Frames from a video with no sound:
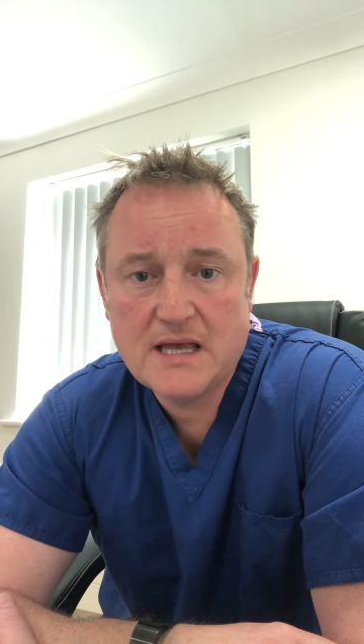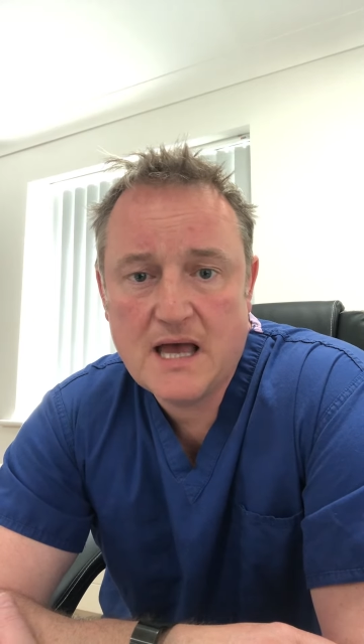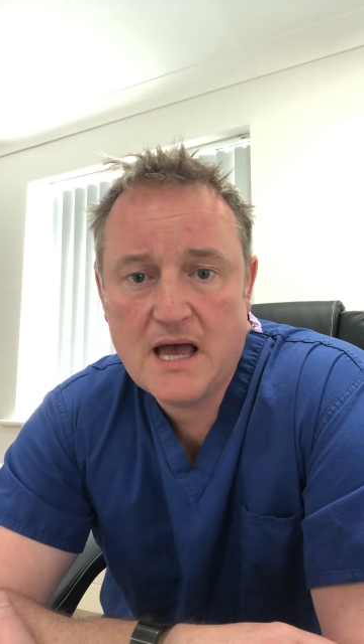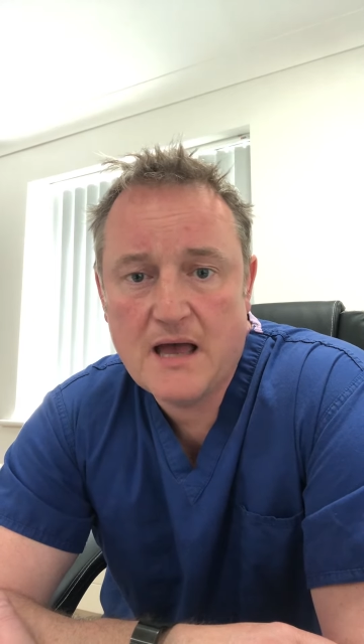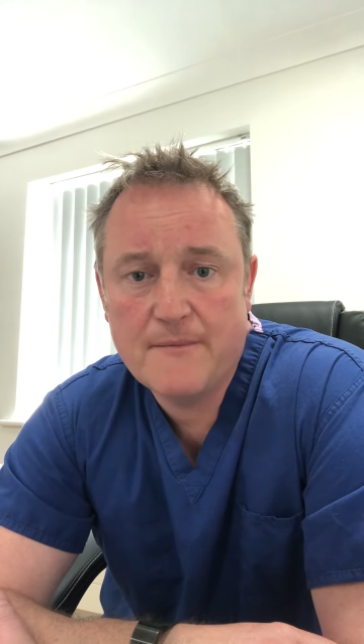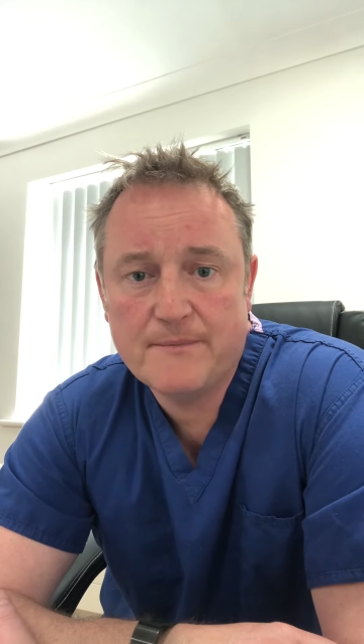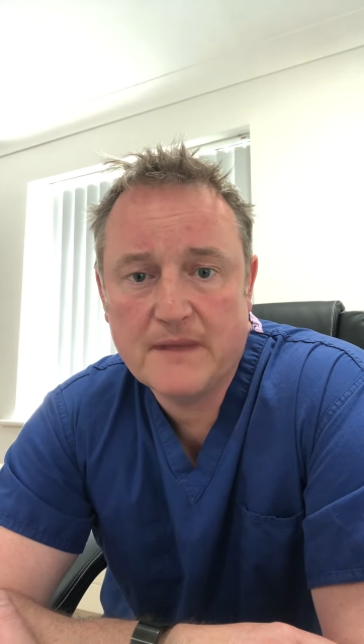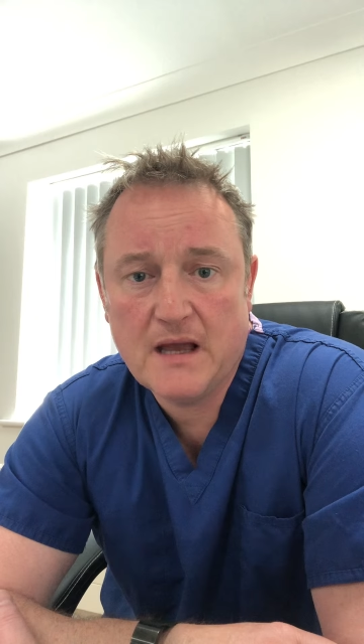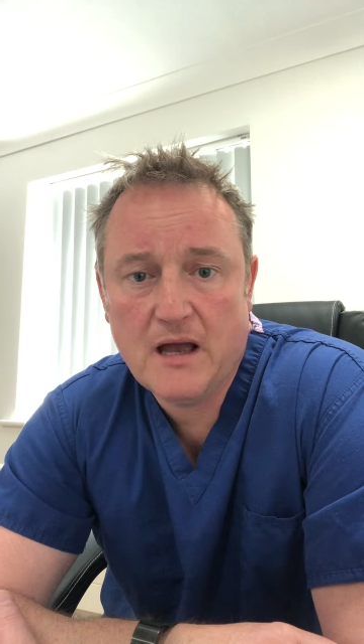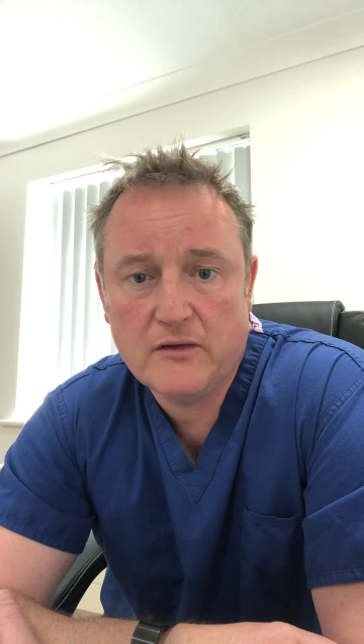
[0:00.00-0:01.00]

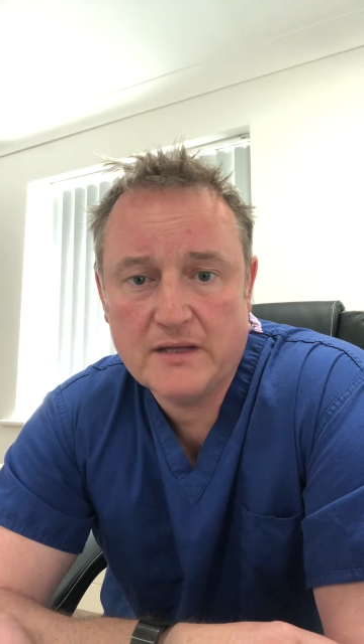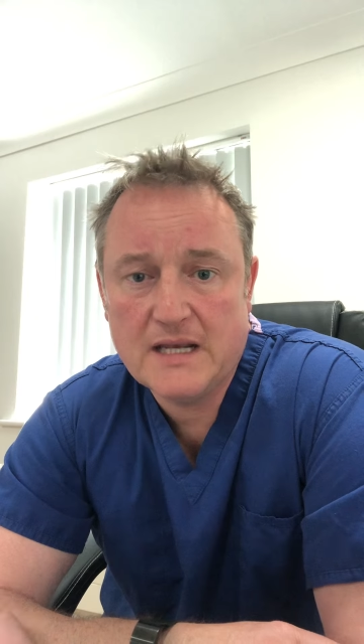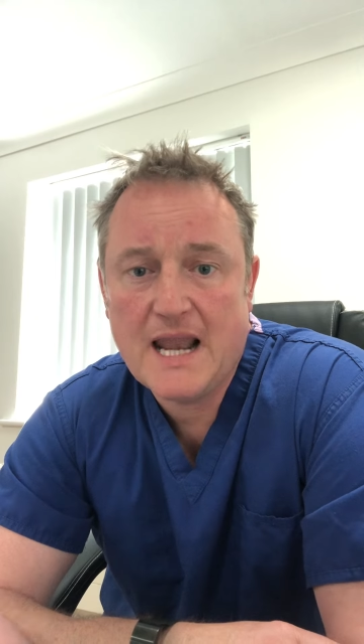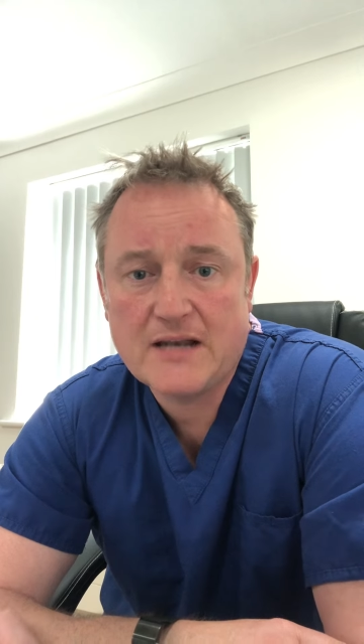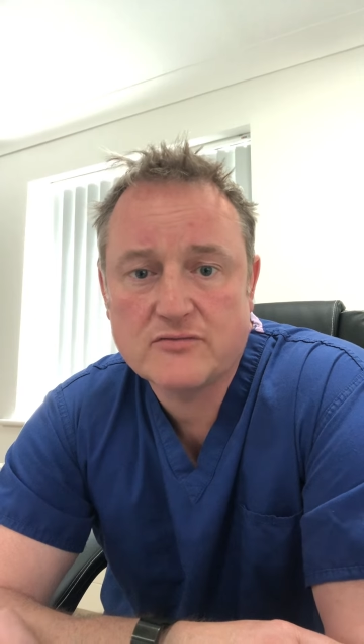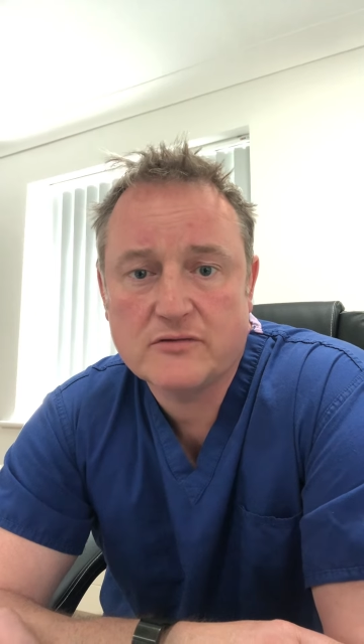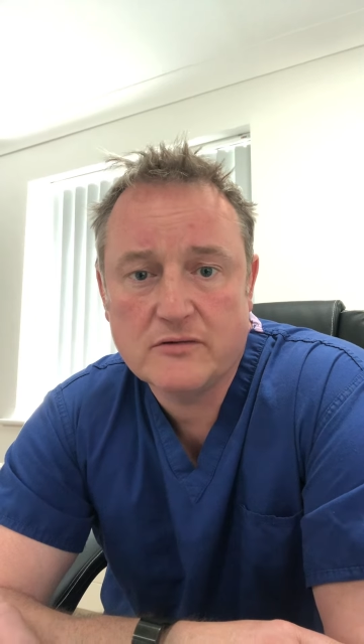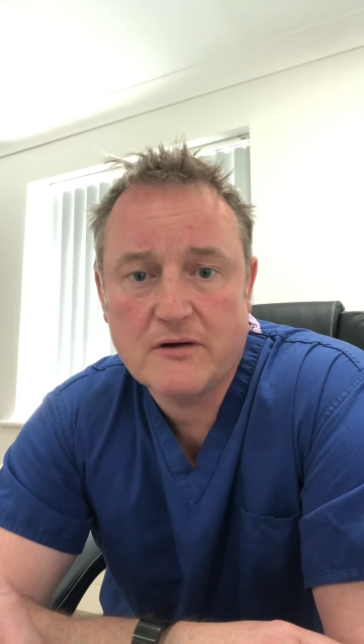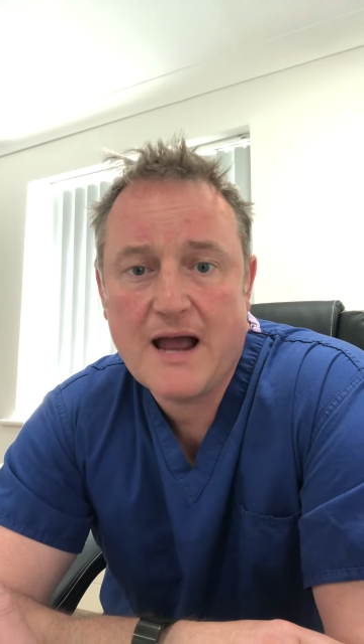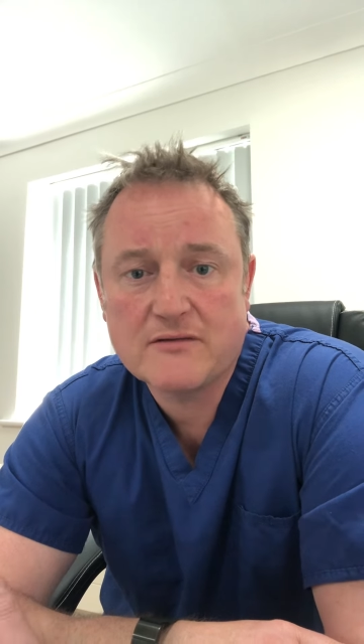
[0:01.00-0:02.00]
on the lateral
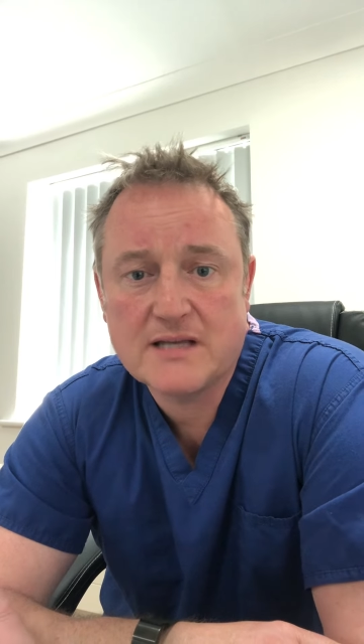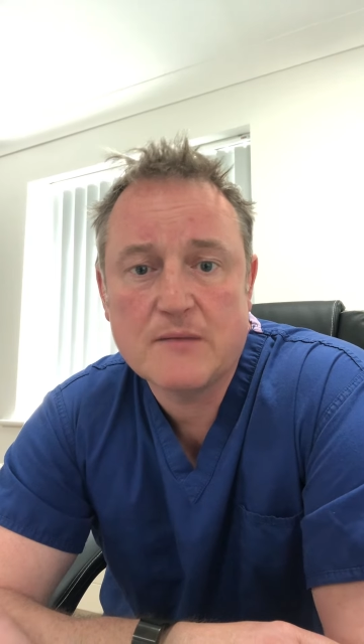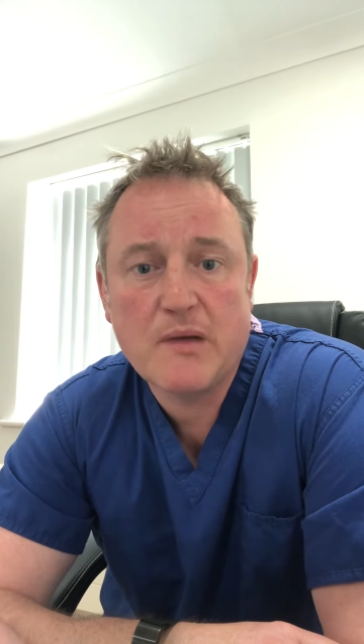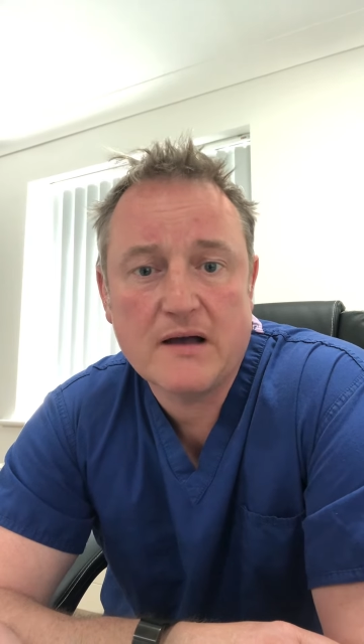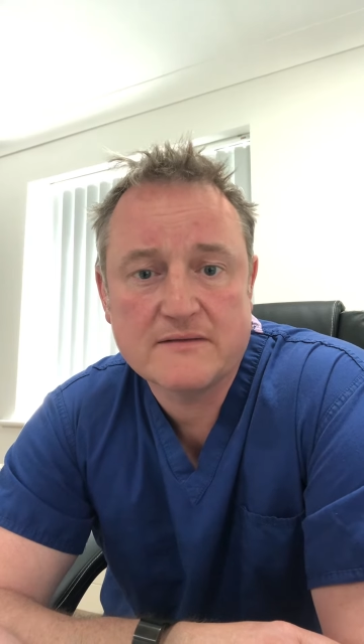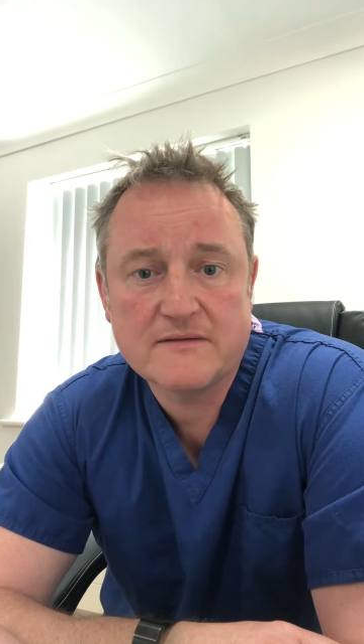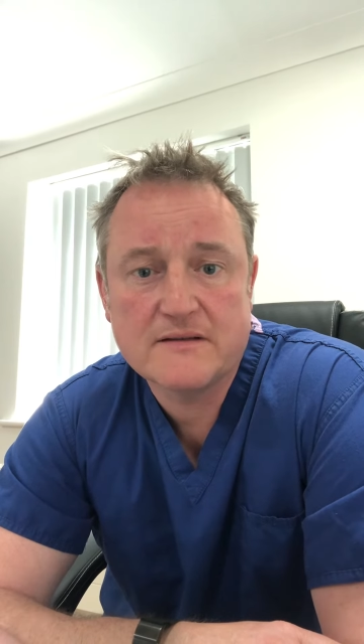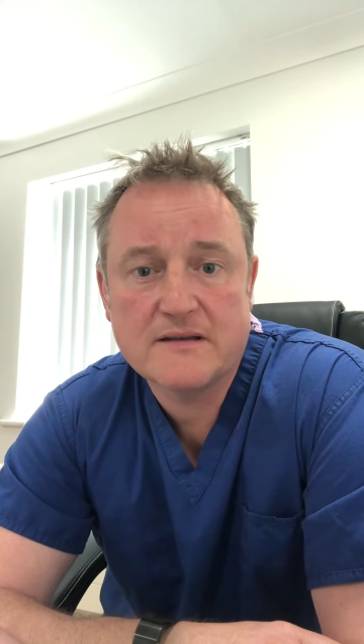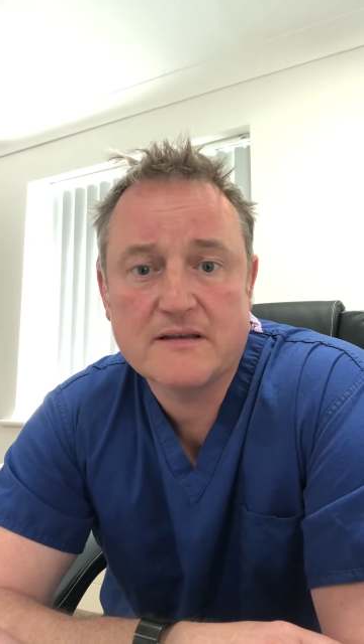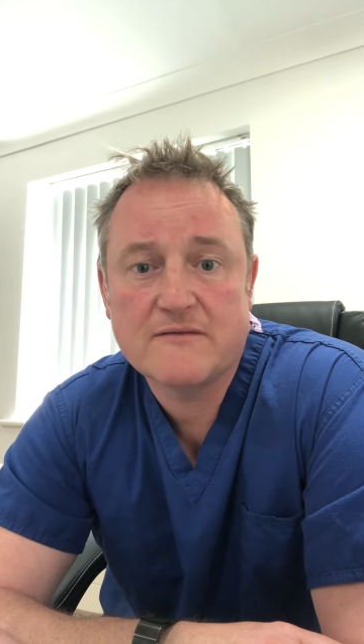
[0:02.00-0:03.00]
or outside part of
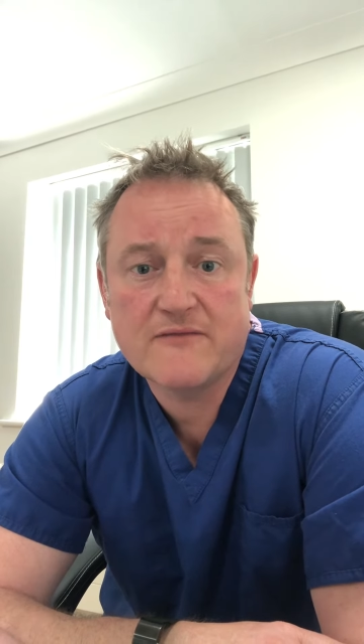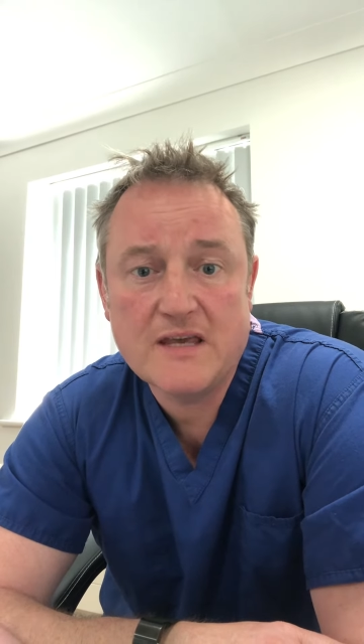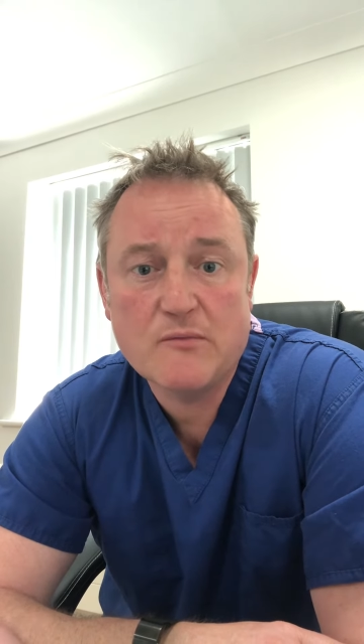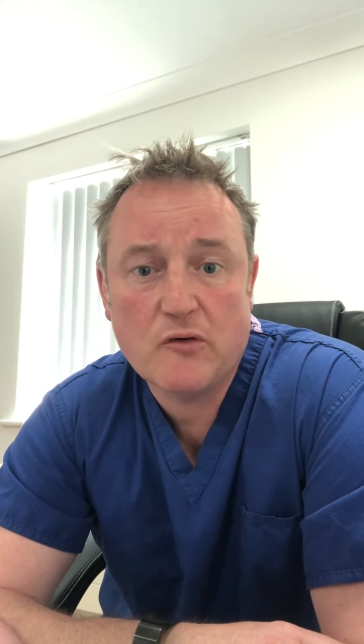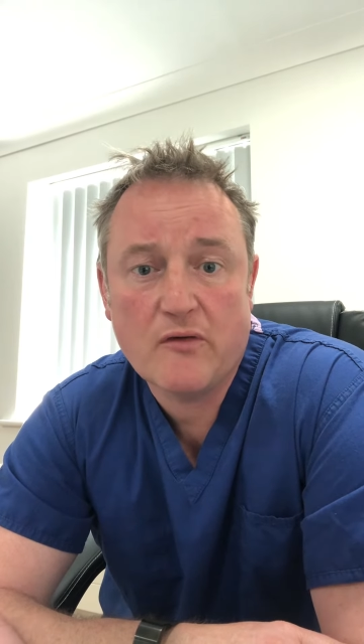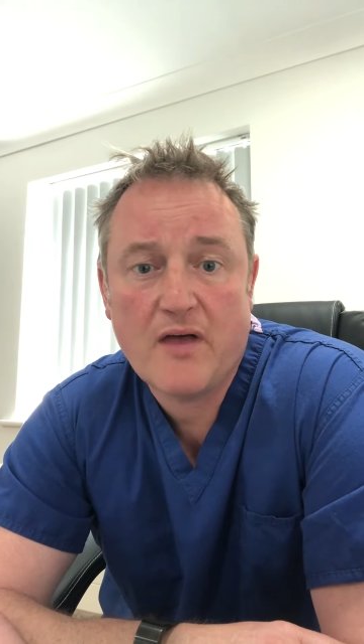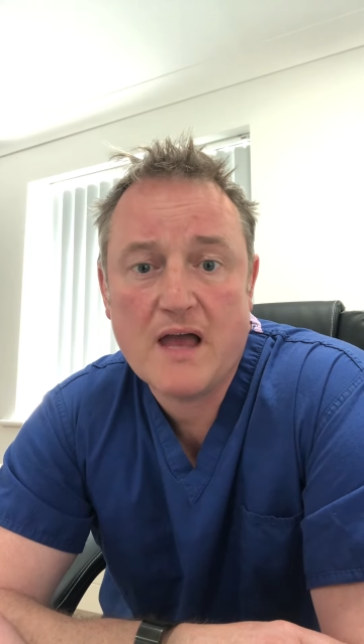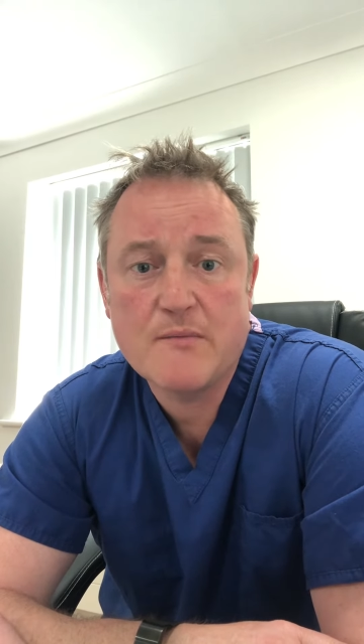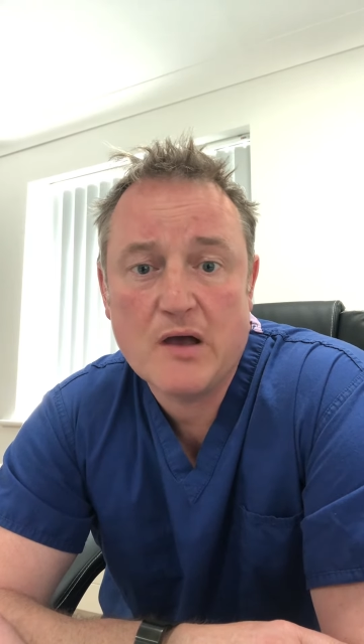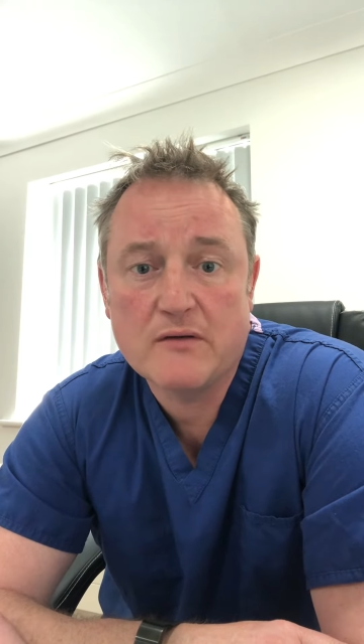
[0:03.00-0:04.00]
the femur or
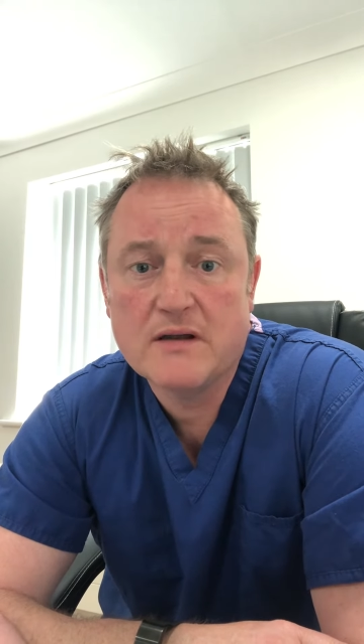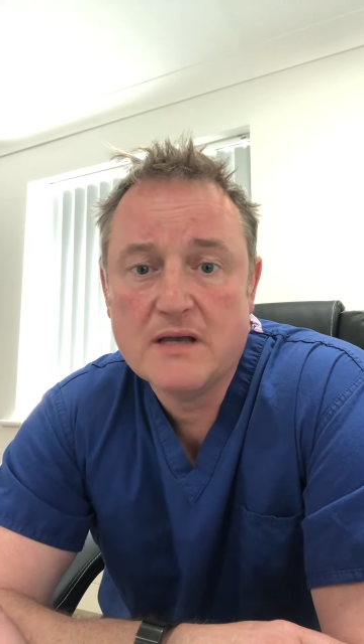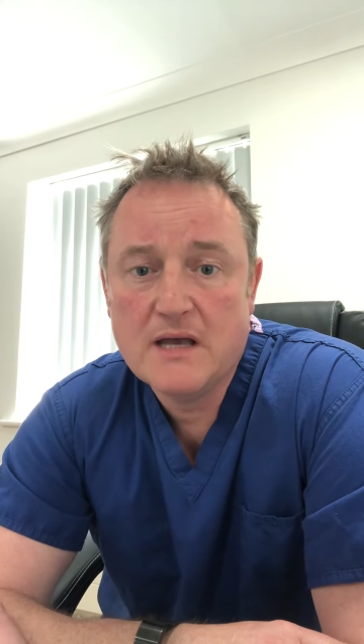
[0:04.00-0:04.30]
thigh bone.